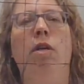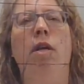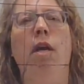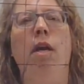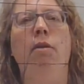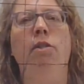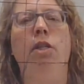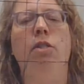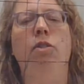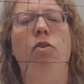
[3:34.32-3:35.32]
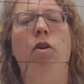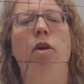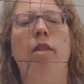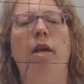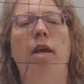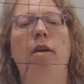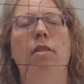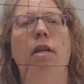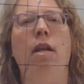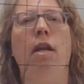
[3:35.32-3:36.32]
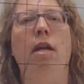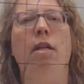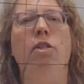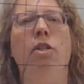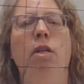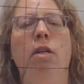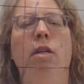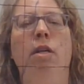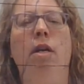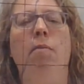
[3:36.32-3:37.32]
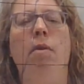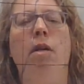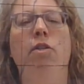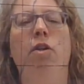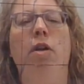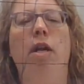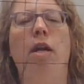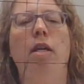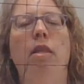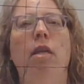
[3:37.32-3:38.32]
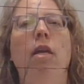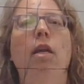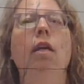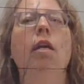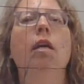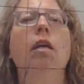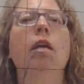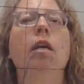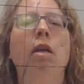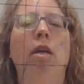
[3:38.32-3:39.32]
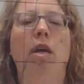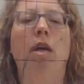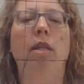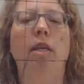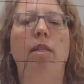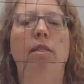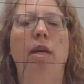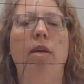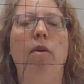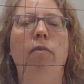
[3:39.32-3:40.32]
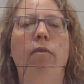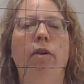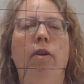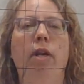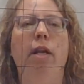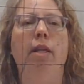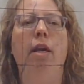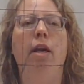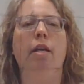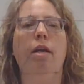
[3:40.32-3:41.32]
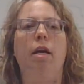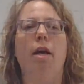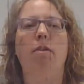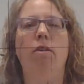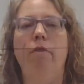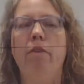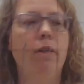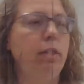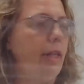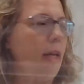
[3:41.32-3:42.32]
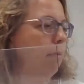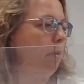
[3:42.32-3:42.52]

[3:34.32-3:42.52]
Okay, I'm just drawing the outside edge. I'm not drawing anything on the inside. Hopefully you're getting the idea. I don't know if you can see that.